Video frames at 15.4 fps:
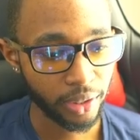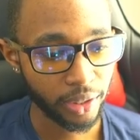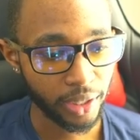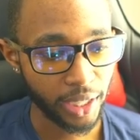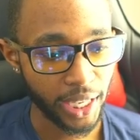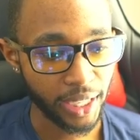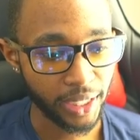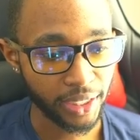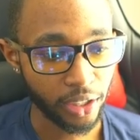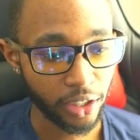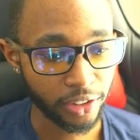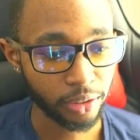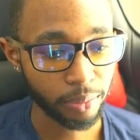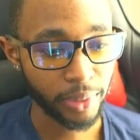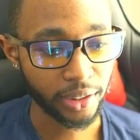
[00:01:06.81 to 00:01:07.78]
and he
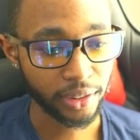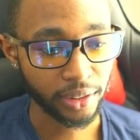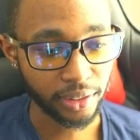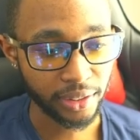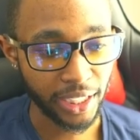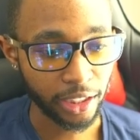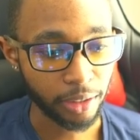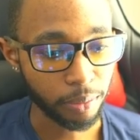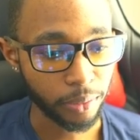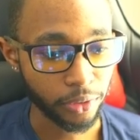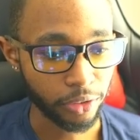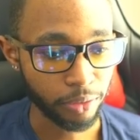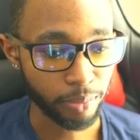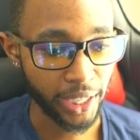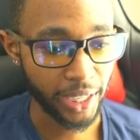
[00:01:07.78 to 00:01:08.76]
also makes the second
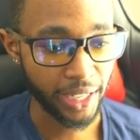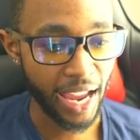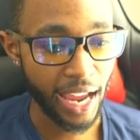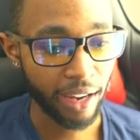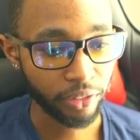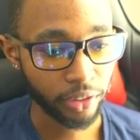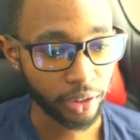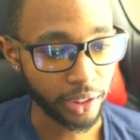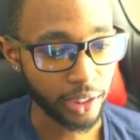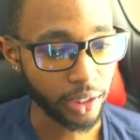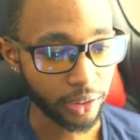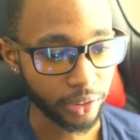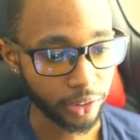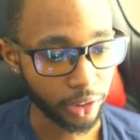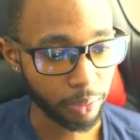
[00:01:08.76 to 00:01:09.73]
move by after the
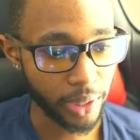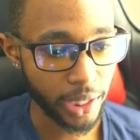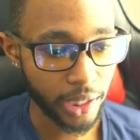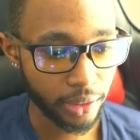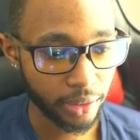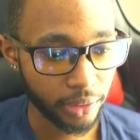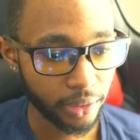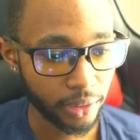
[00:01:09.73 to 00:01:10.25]
killings are made,